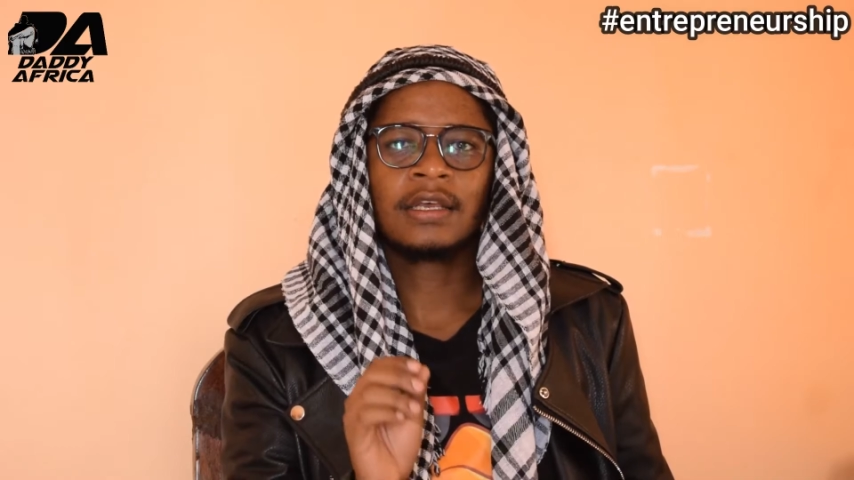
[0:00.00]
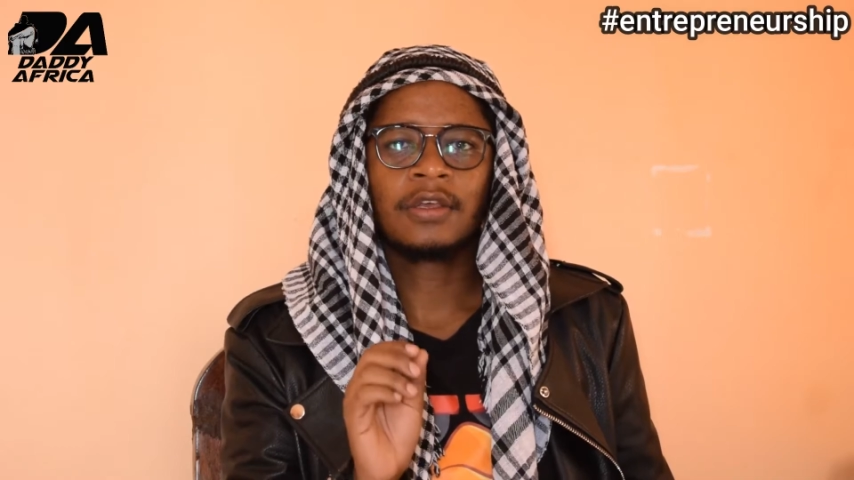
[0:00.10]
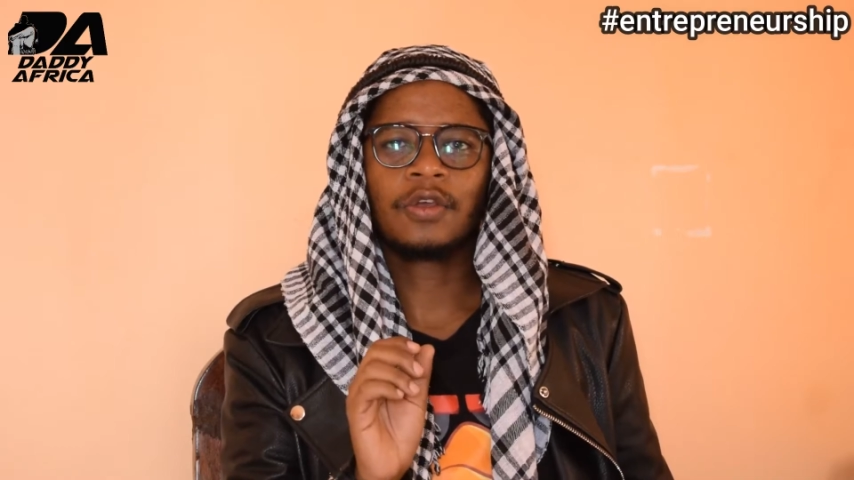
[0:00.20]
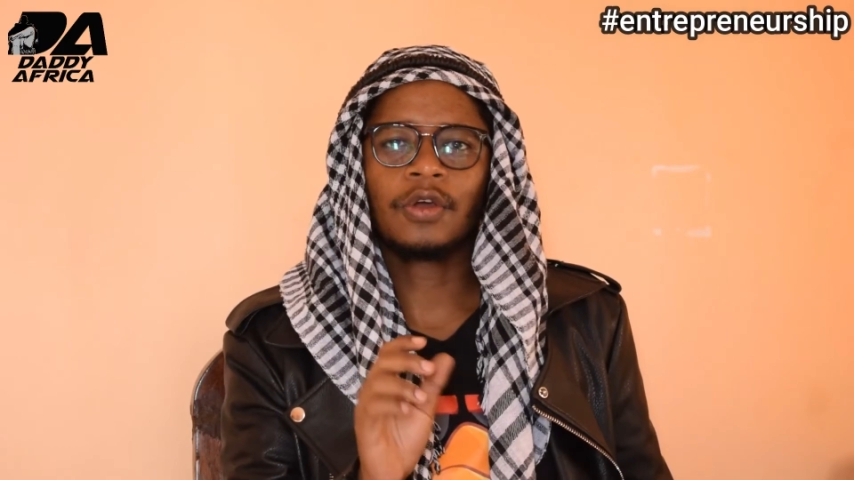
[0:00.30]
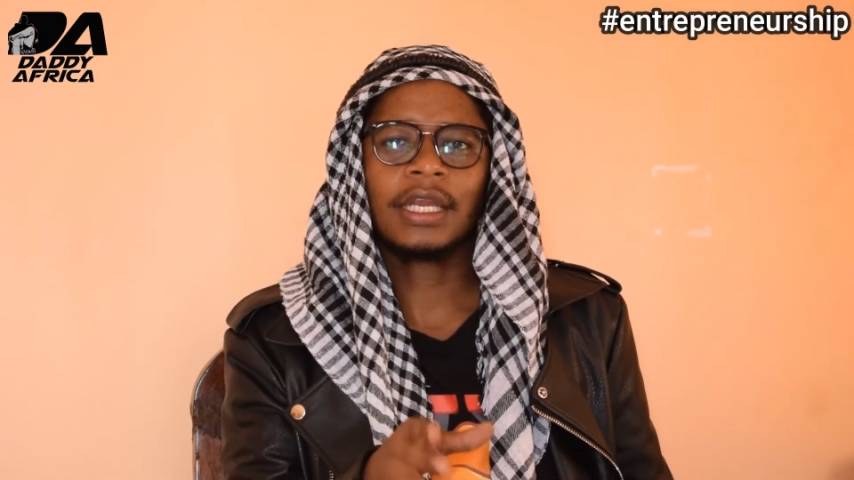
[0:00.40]

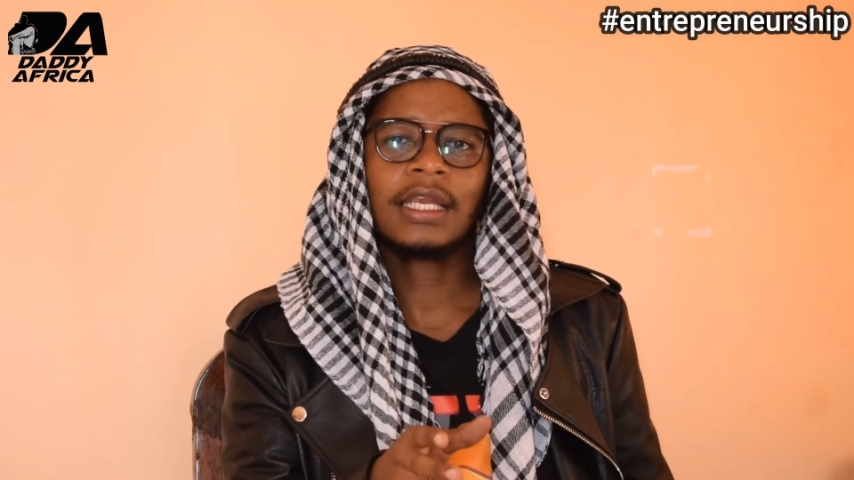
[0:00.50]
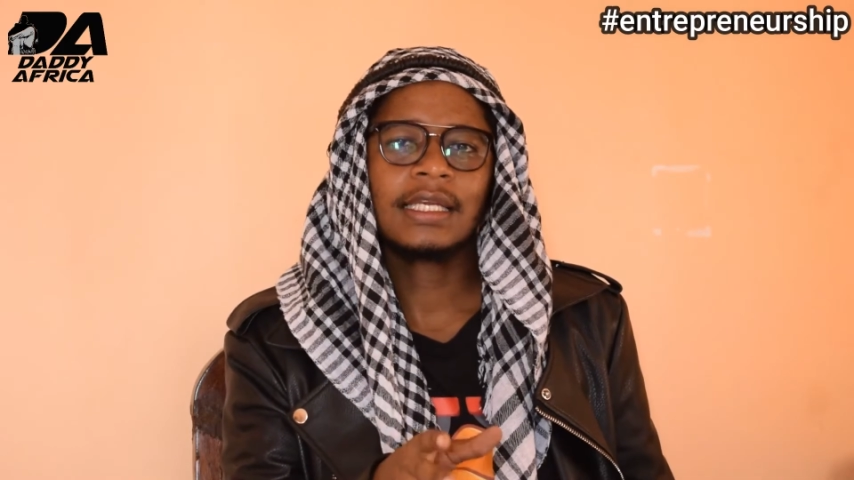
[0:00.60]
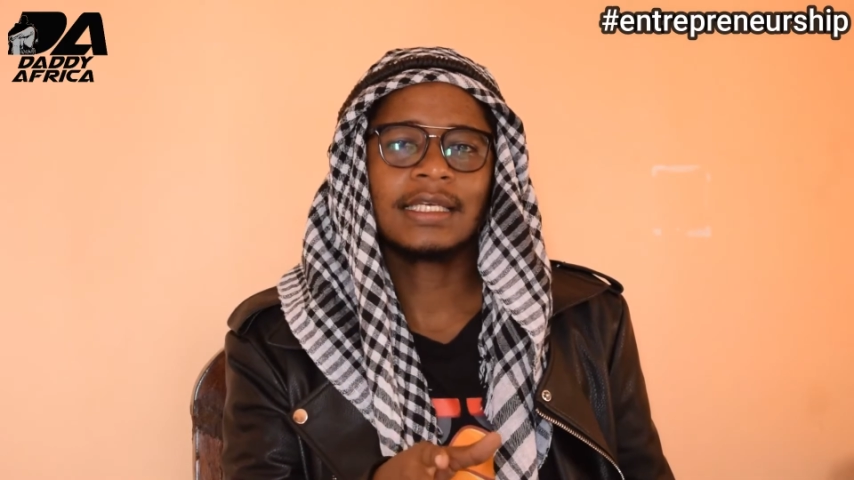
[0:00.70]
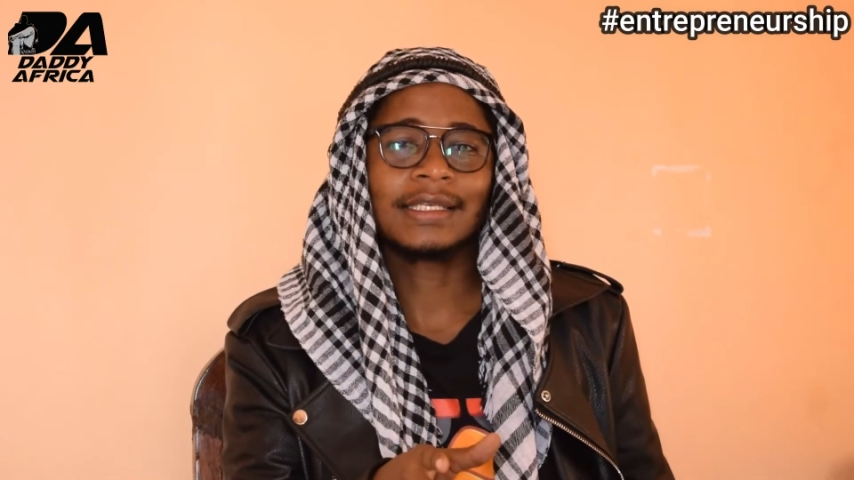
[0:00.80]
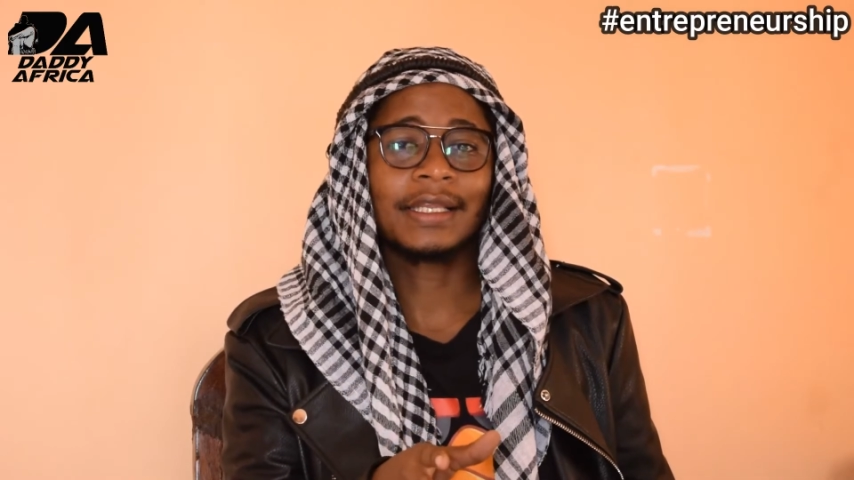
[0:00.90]
you already
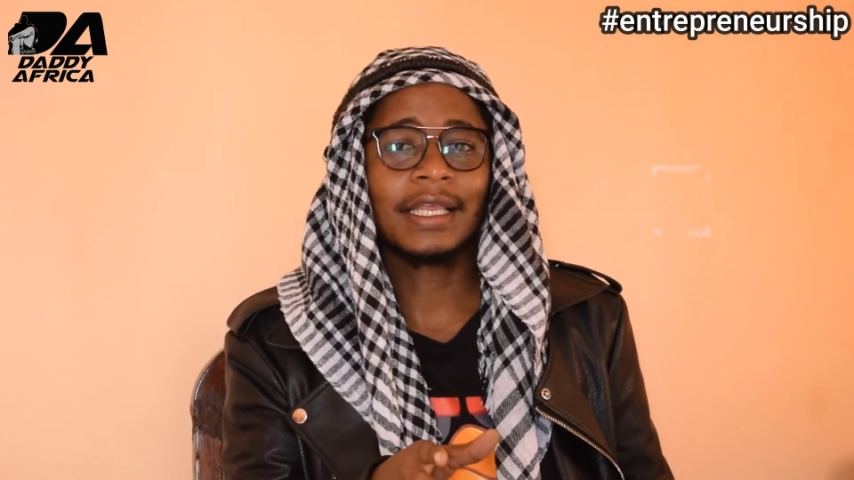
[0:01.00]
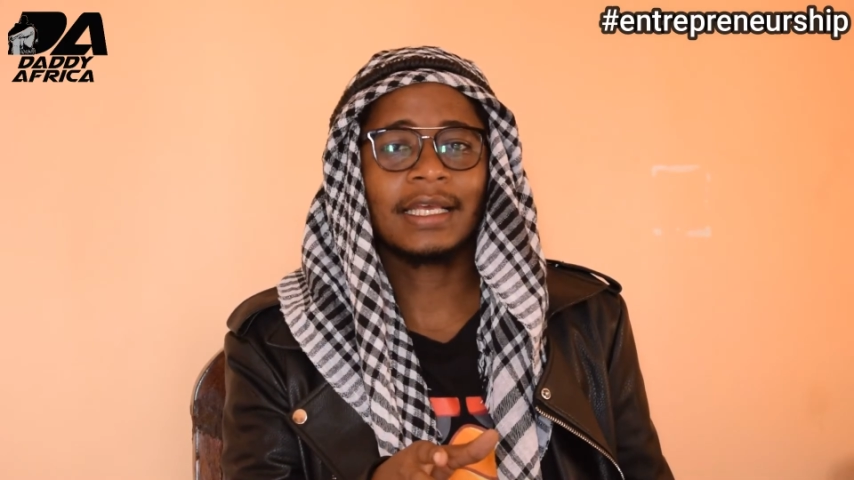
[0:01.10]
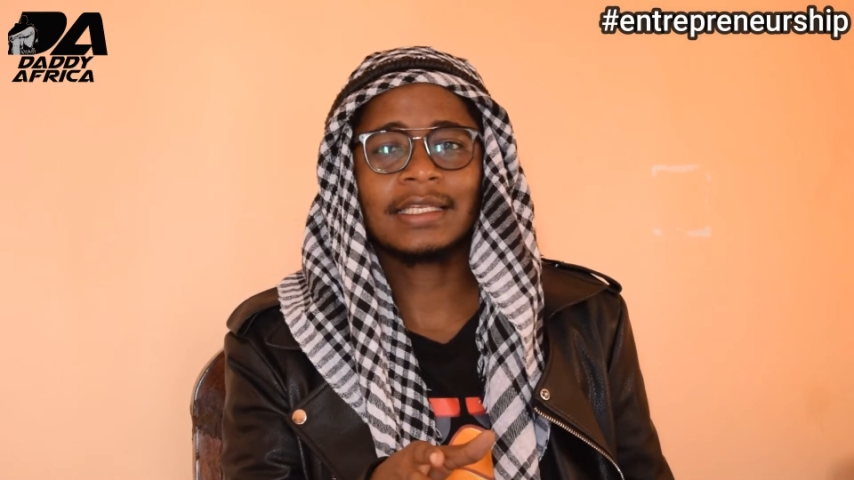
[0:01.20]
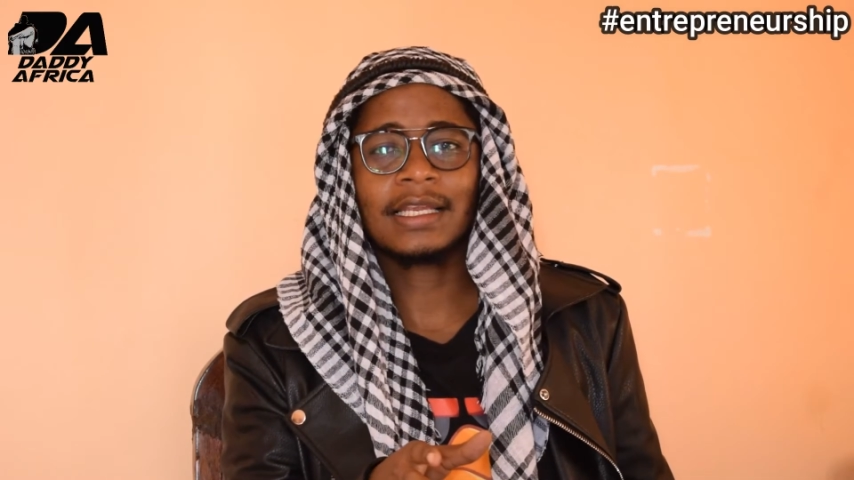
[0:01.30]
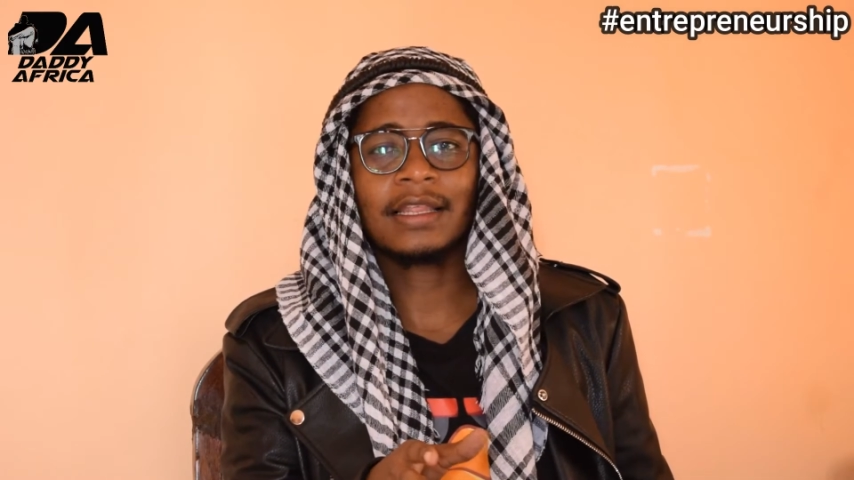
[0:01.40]
designated